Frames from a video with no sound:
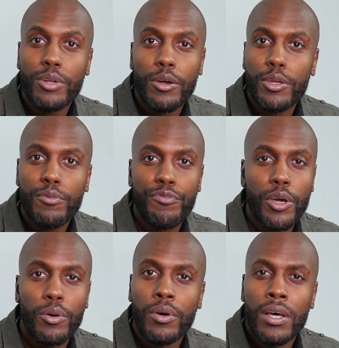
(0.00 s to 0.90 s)
know you
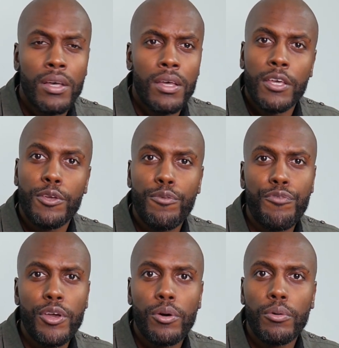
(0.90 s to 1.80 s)
feel you
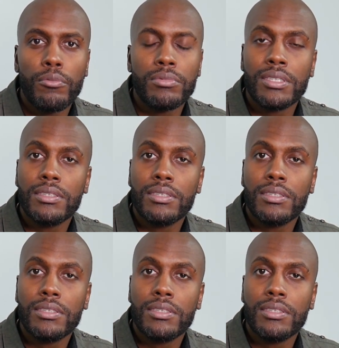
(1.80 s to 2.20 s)
feel